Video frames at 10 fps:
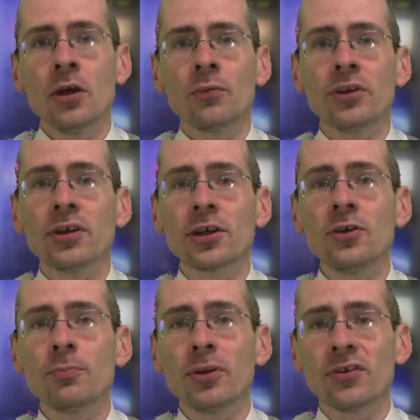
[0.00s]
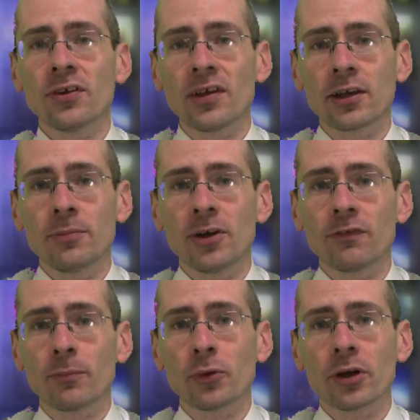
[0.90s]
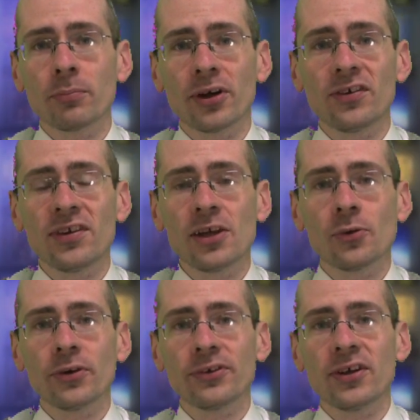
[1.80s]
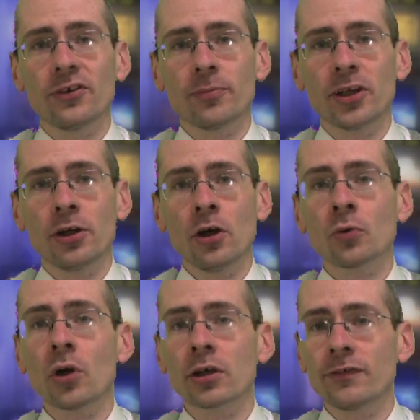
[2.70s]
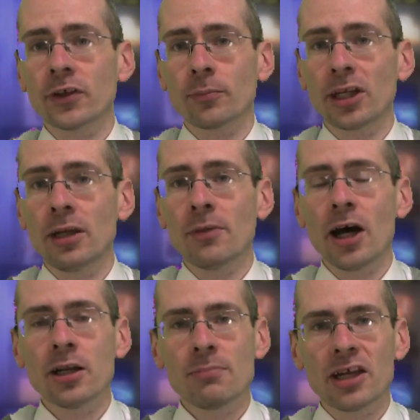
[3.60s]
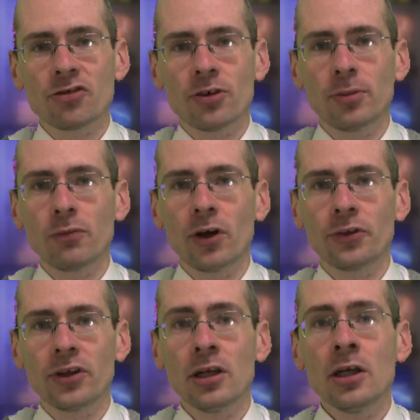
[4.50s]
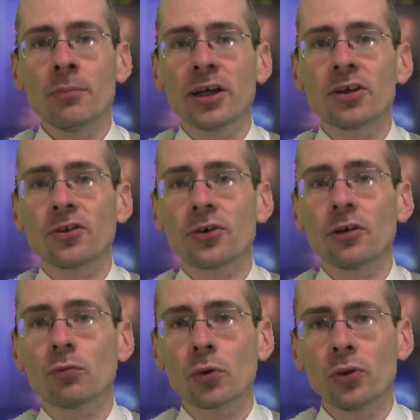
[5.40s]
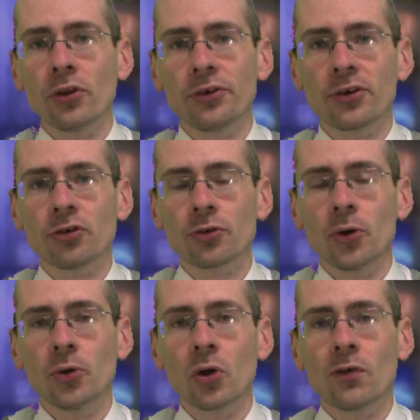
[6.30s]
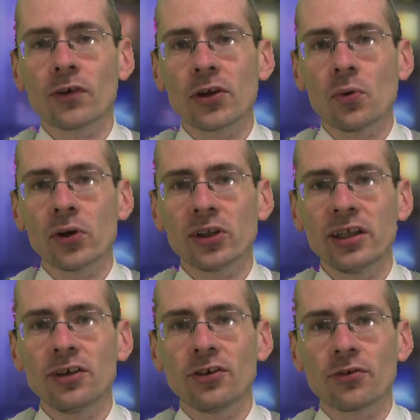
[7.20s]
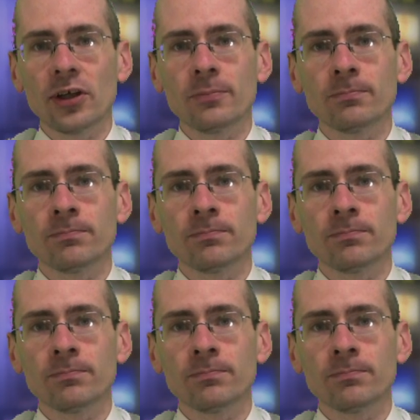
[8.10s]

With the acute business acumen of a born-and-bred snake oil salesman, Rockefeller became unimaginably wealthy by exerting ruthless control over the oil industry.